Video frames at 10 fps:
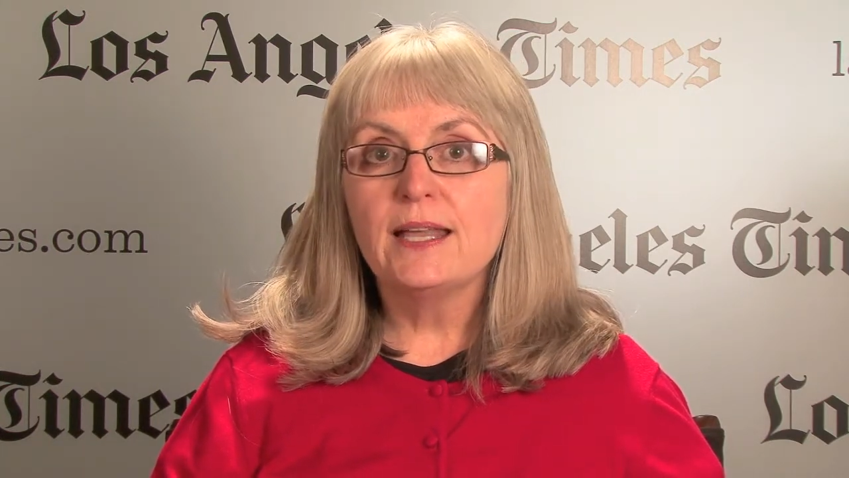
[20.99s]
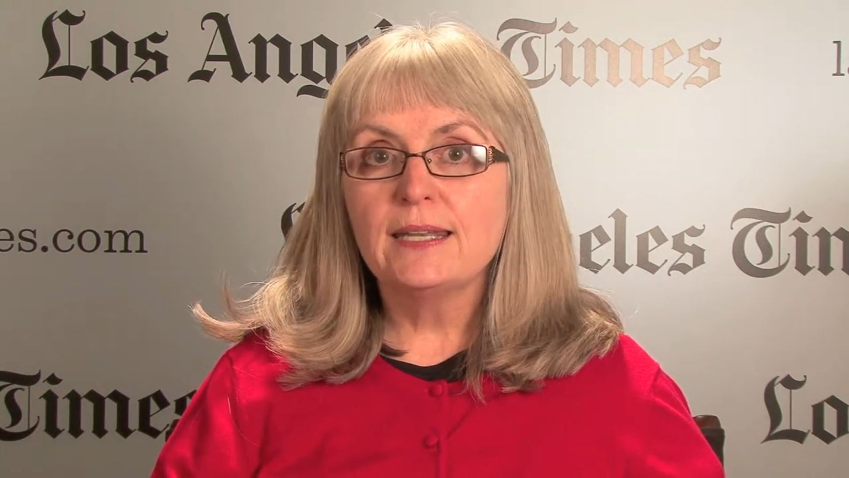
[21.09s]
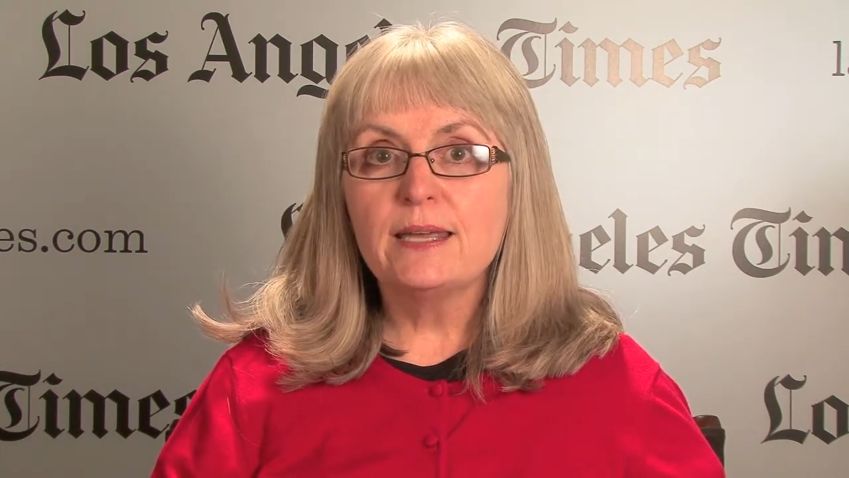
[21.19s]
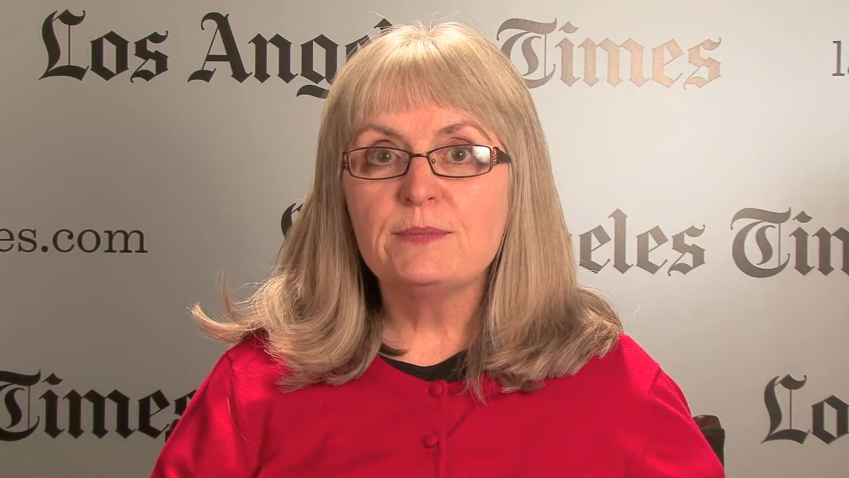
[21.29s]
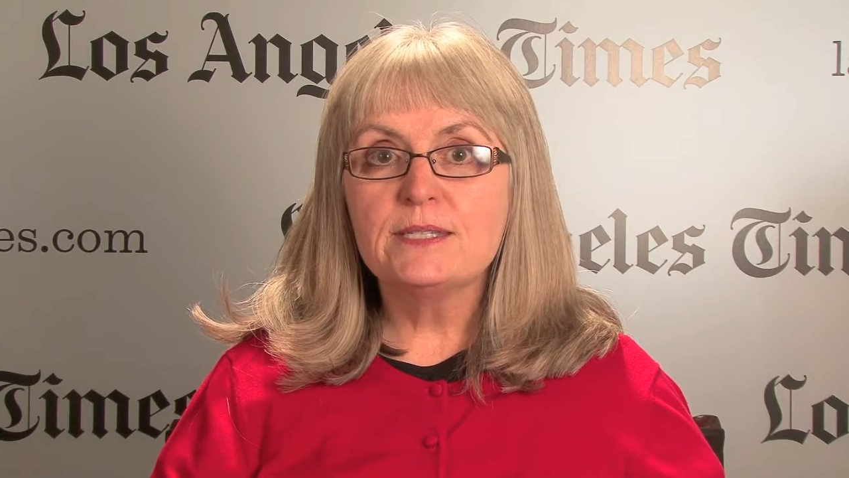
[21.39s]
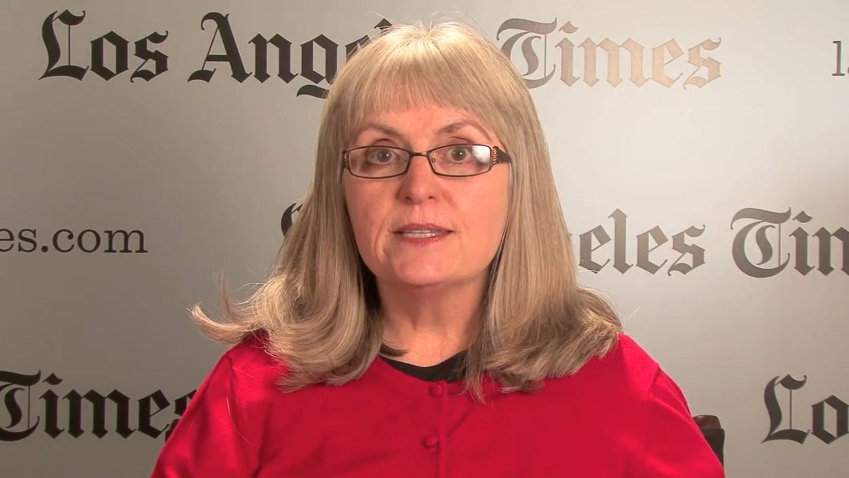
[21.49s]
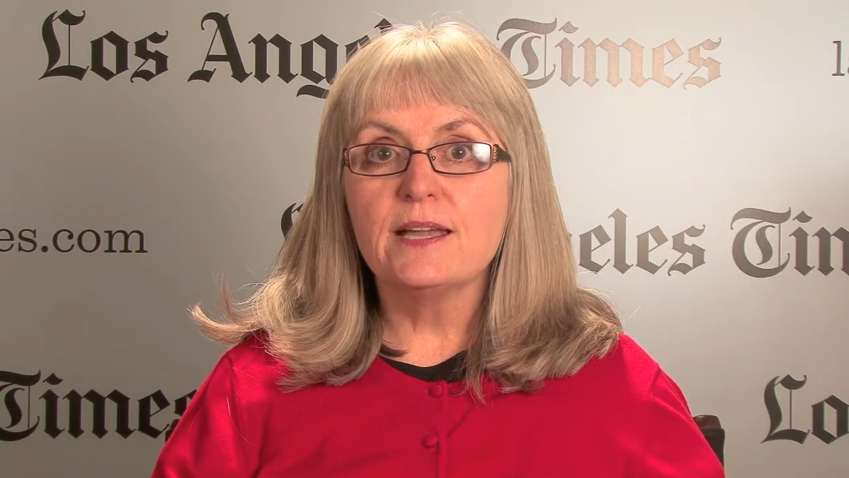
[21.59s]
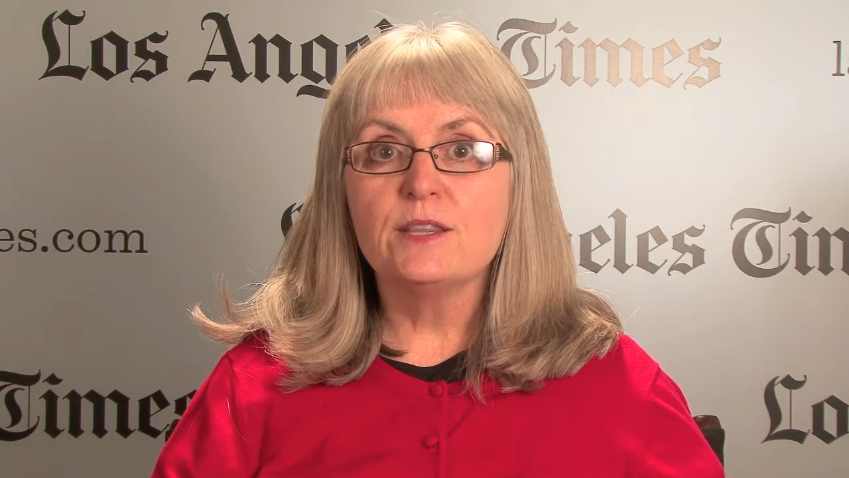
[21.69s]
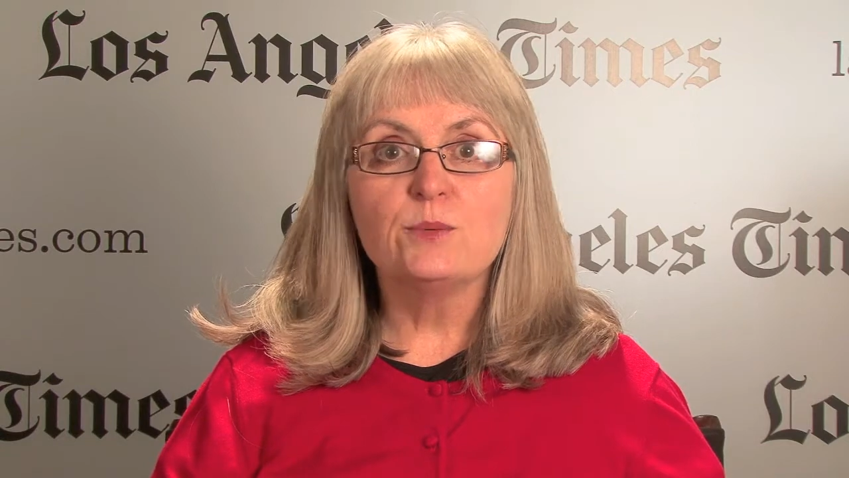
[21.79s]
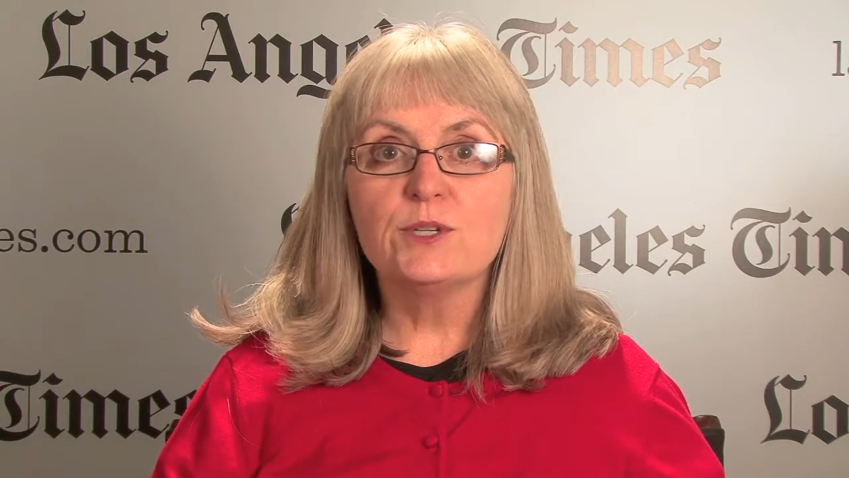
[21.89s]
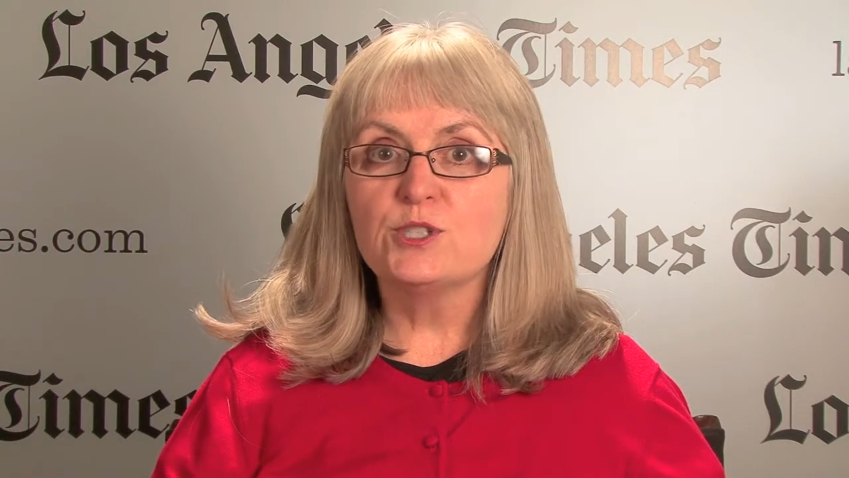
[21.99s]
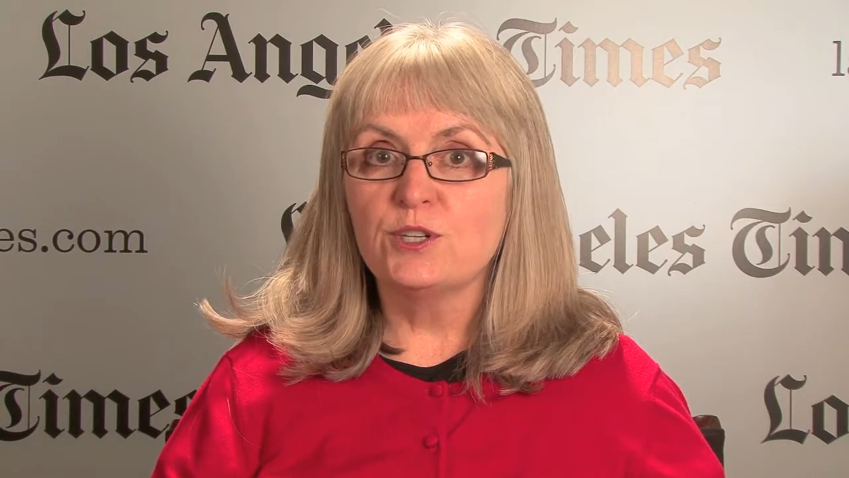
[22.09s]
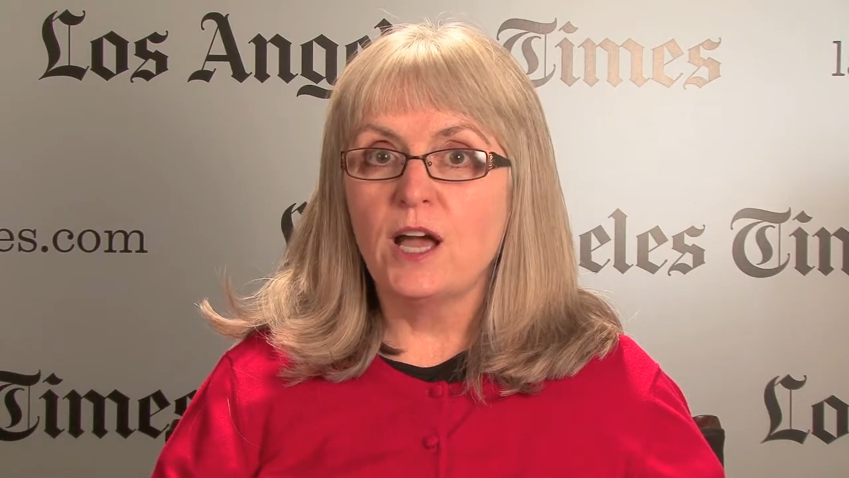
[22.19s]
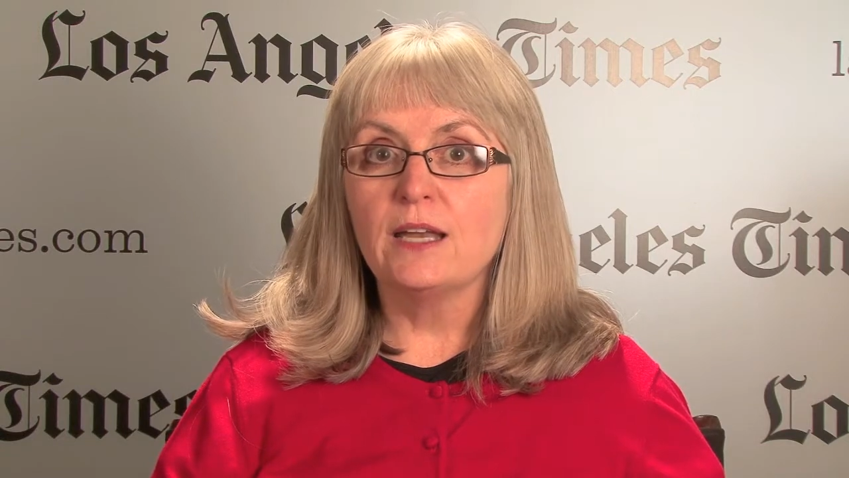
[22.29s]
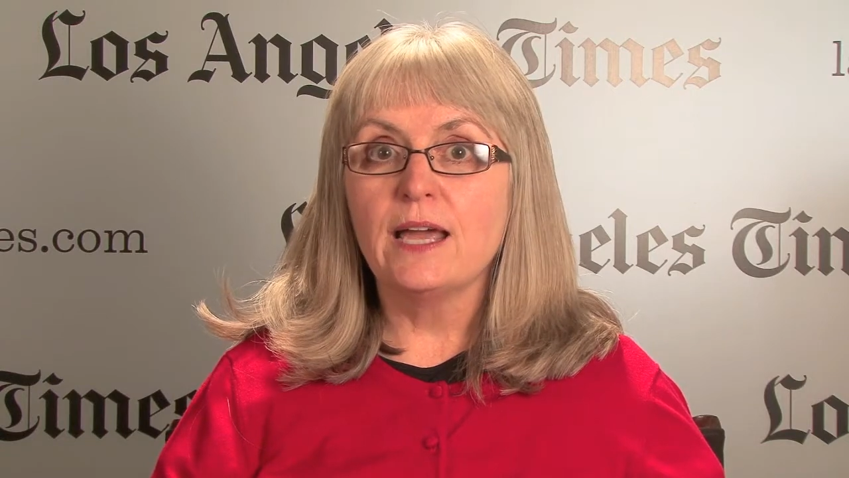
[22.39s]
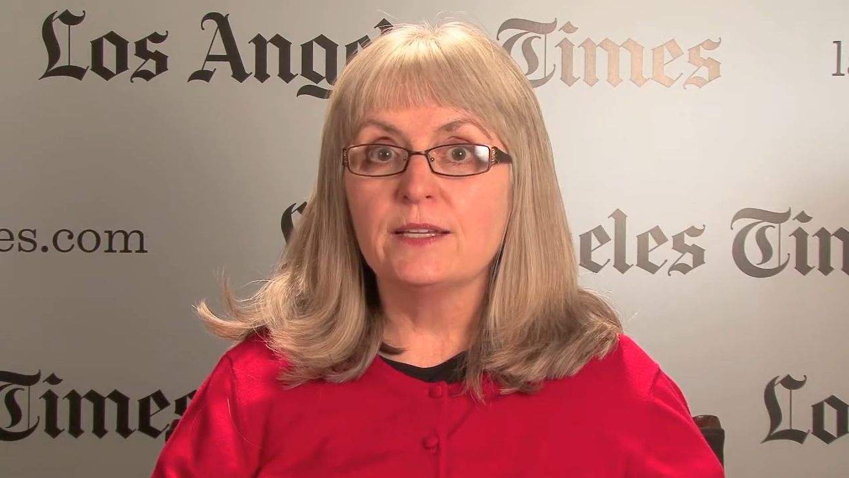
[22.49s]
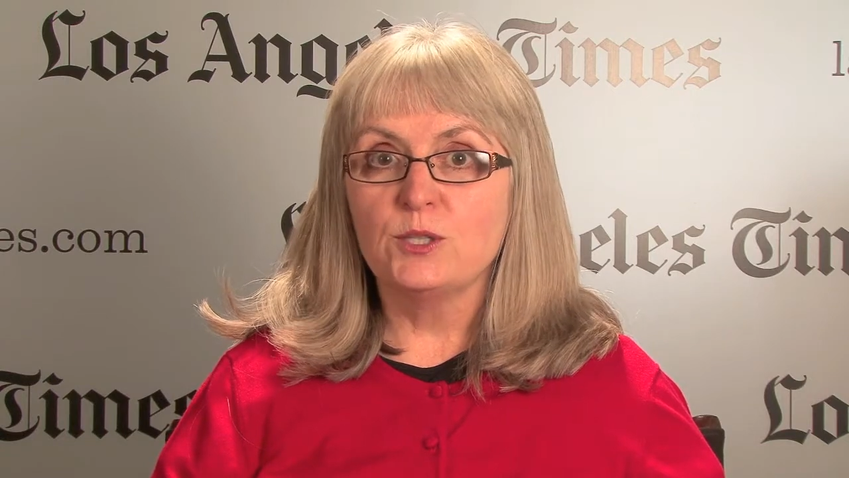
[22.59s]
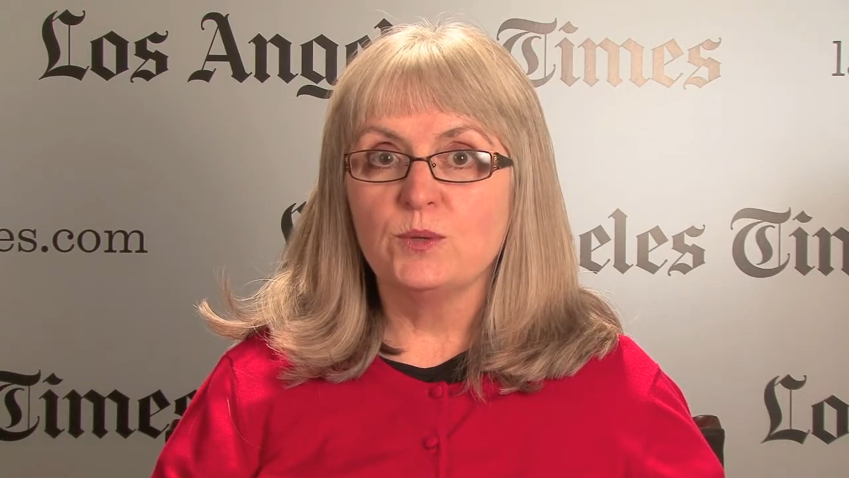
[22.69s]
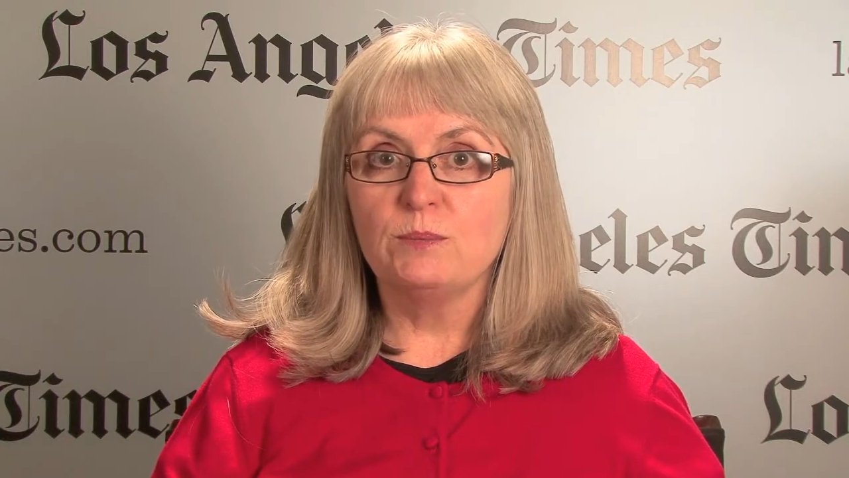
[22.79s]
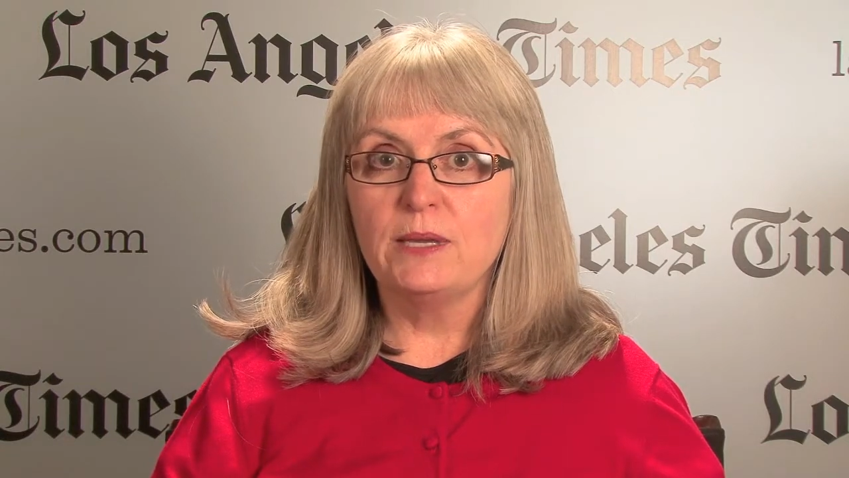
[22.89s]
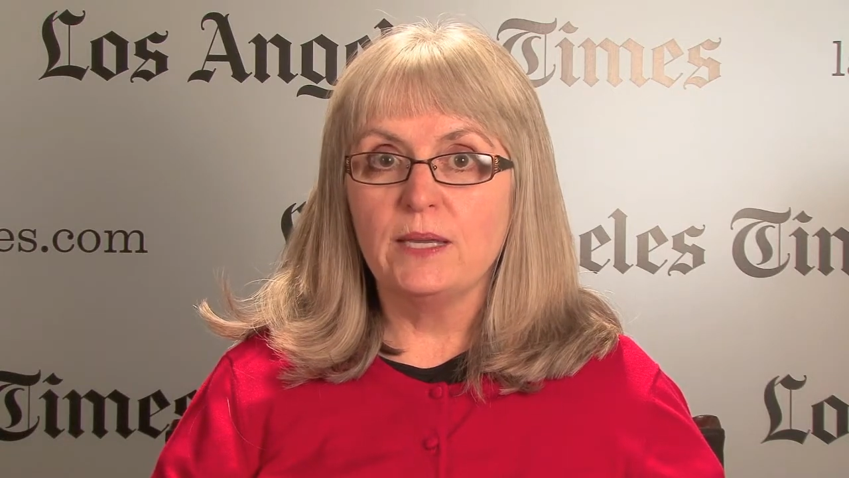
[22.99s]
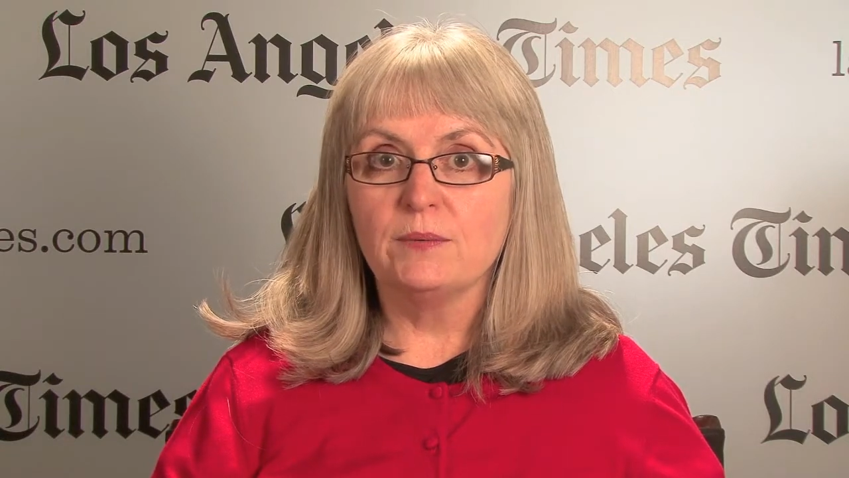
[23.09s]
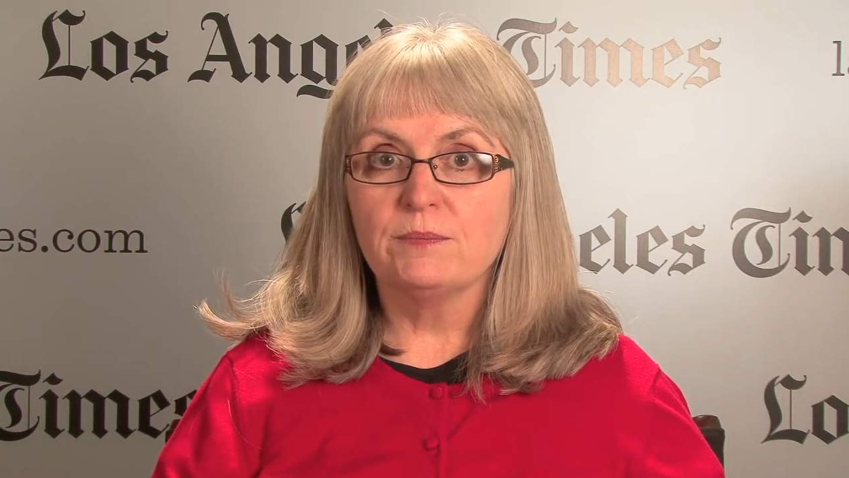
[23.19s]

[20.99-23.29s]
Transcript: let me say the rich are not like you and me.